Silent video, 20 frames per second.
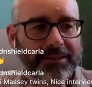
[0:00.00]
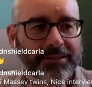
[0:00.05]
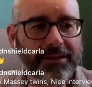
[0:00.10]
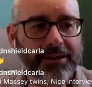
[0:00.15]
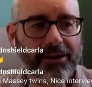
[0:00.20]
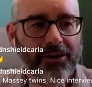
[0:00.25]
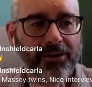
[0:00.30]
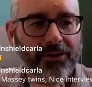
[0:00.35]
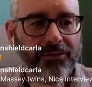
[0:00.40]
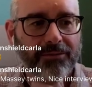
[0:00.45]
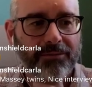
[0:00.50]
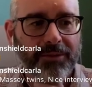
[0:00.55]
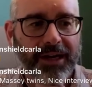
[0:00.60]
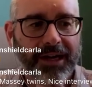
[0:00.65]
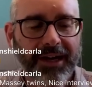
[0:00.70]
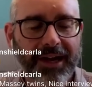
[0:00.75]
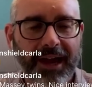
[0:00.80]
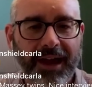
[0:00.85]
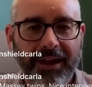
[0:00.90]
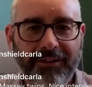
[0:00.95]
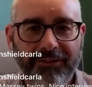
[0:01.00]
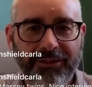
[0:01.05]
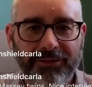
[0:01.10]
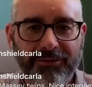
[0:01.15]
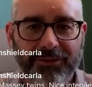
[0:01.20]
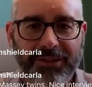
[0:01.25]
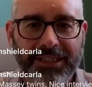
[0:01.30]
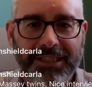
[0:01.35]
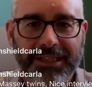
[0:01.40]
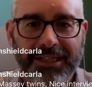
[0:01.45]
No, I haven't
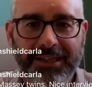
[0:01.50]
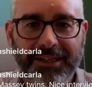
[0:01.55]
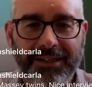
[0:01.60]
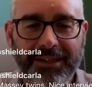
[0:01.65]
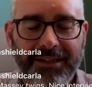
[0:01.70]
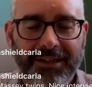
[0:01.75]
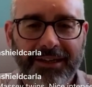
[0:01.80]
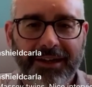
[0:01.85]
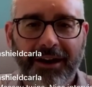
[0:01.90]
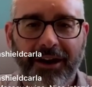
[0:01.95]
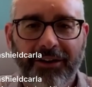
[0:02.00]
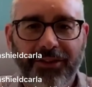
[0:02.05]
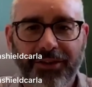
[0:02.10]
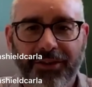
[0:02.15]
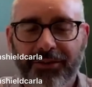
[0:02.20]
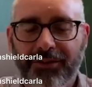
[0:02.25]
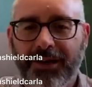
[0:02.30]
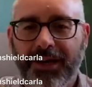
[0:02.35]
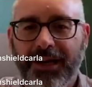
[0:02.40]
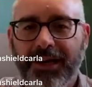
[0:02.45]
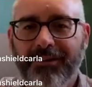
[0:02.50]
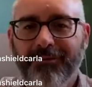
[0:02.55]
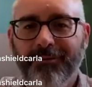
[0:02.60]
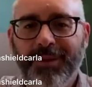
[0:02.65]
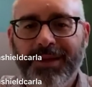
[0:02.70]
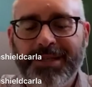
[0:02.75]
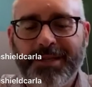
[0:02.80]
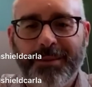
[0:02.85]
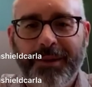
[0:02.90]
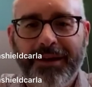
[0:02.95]
really. Although I've
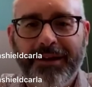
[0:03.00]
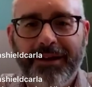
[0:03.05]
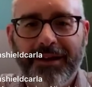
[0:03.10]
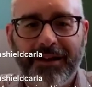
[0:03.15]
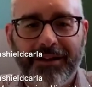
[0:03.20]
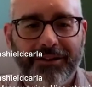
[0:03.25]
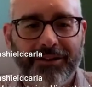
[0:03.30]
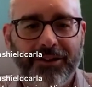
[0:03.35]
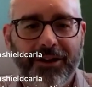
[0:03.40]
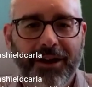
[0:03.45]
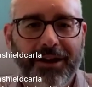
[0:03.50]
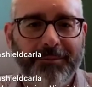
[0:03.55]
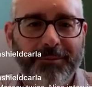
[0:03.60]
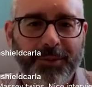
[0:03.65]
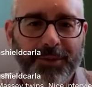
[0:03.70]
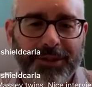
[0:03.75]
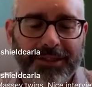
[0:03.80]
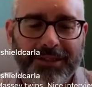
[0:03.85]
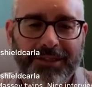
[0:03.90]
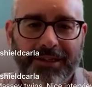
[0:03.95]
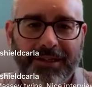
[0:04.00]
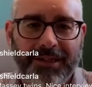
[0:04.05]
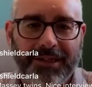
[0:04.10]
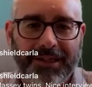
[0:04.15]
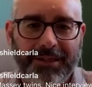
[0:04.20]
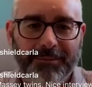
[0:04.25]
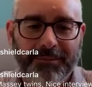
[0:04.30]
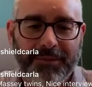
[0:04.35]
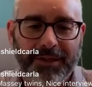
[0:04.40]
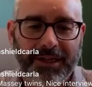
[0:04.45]
been spending a lot more
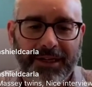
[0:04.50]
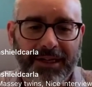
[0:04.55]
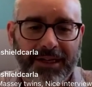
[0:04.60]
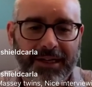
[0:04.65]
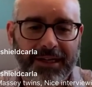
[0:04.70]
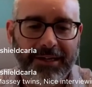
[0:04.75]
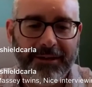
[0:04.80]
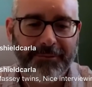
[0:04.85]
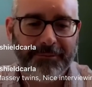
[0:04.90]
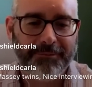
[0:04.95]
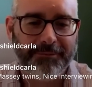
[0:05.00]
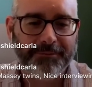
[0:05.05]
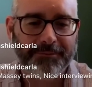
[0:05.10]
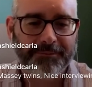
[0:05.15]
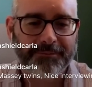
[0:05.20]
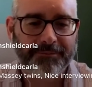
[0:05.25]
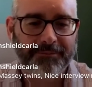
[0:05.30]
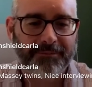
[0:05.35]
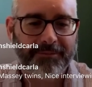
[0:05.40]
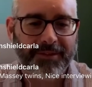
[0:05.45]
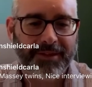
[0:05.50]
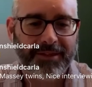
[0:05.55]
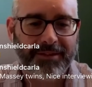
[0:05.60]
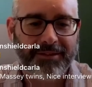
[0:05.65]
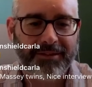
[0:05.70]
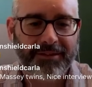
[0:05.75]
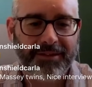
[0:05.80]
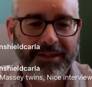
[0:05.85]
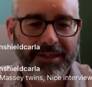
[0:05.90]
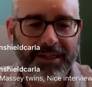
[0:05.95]
time um,
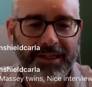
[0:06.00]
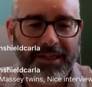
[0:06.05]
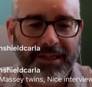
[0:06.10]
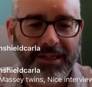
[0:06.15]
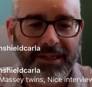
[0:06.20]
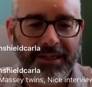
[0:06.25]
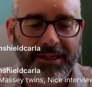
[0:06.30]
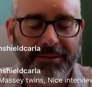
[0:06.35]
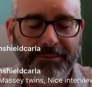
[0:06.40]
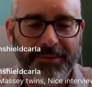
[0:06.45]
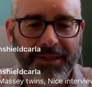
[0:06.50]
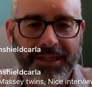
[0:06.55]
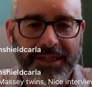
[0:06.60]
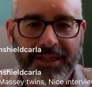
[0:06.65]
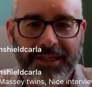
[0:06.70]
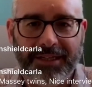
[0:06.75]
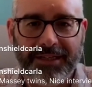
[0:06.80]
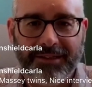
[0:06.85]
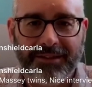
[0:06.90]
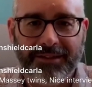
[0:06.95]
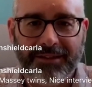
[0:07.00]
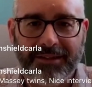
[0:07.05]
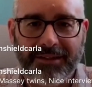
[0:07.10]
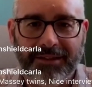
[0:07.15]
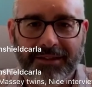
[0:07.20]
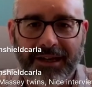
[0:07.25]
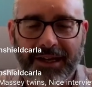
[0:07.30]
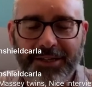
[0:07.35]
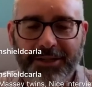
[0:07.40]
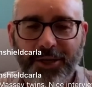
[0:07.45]
uh, in
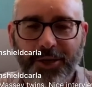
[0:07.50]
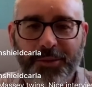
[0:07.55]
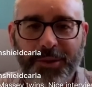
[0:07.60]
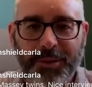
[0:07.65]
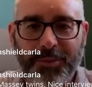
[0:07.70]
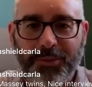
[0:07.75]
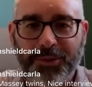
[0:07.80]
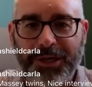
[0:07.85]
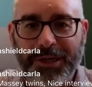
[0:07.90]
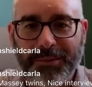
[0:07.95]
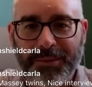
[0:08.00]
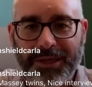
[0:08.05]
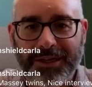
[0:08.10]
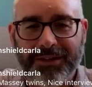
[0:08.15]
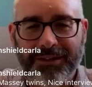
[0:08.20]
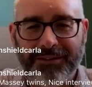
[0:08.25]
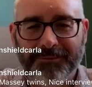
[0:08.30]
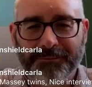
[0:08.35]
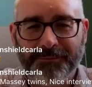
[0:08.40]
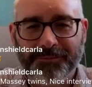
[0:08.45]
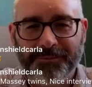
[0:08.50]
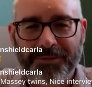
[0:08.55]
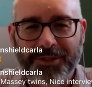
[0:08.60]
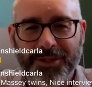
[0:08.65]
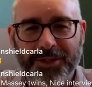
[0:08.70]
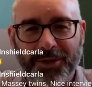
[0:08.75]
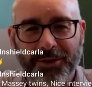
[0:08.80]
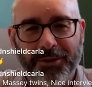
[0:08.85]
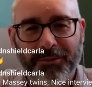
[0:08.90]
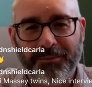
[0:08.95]
Adobe Premiere.
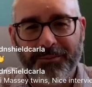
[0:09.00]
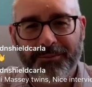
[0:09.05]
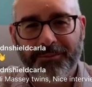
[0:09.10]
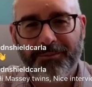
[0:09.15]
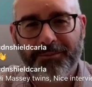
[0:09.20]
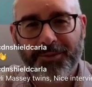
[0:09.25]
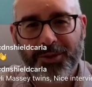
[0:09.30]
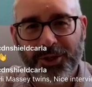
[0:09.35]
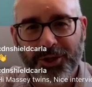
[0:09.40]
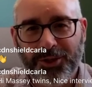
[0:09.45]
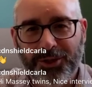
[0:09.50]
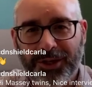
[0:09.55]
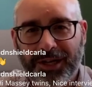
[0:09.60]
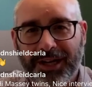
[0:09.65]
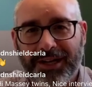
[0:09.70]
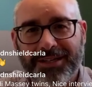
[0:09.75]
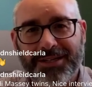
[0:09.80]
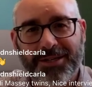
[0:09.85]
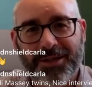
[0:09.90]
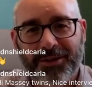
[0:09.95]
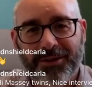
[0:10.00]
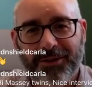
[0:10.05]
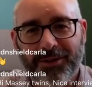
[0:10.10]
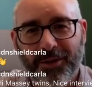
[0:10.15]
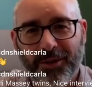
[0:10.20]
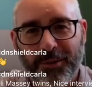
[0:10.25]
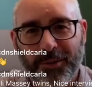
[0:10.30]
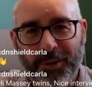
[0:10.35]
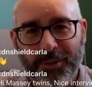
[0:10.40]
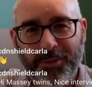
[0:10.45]
So I'm sure you guys
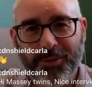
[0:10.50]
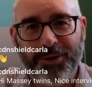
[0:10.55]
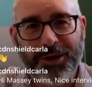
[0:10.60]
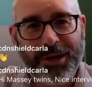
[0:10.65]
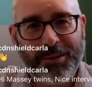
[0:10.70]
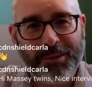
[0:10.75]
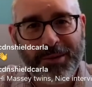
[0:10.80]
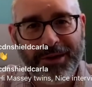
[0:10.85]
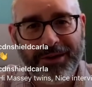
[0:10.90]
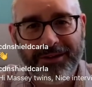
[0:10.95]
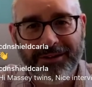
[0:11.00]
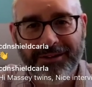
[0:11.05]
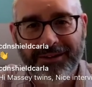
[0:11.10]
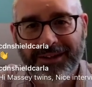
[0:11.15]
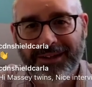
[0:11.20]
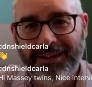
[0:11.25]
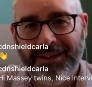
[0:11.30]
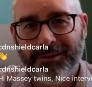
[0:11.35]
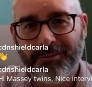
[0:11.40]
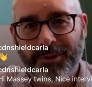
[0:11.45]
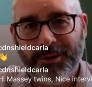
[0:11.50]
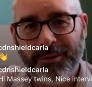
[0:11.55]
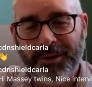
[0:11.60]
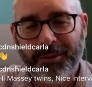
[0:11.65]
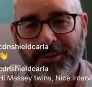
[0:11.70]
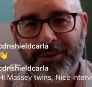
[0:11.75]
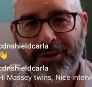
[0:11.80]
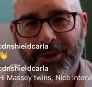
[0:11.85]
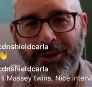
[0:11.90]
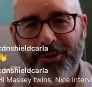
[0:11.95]
know about Premiere. Premiere
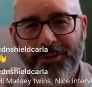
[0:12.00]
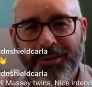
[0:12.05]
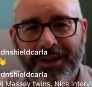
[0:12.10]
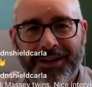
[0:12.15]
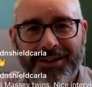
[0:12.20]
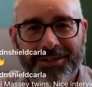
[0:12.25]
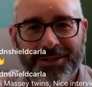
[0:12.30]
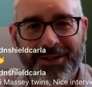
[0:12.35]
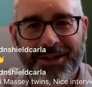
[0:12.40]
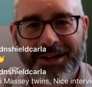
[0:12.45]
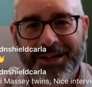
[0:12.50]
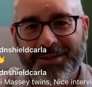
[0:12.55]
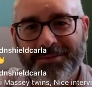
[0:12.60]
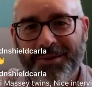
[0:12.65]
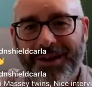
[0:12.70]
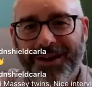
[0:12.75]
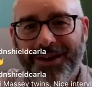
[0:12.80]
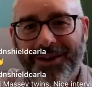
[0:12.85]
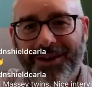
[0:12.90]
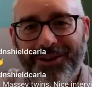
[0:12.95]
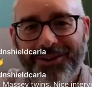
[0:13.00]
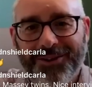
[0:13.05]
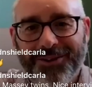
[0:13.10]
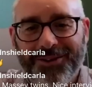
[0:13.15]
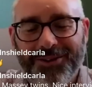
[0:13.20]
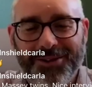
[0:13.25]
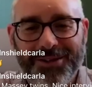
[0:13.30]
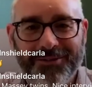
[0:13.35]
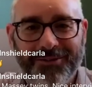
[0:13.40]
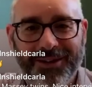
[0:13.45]
Pro yep. because you guys make all your
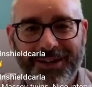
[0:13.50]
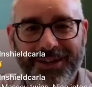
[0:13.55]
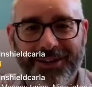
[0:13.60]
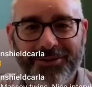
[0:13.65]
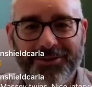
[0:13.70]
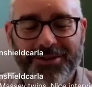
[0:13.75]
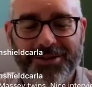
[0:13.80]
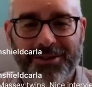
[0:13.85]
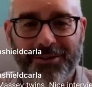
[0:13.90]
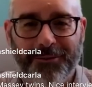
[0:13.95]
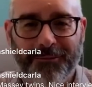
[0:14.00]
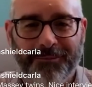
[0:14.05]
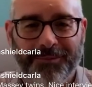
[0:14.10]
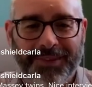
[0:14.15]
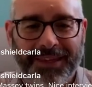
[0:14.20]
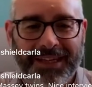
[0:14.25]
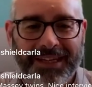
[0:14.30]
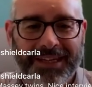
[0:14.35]
YouTube videos. So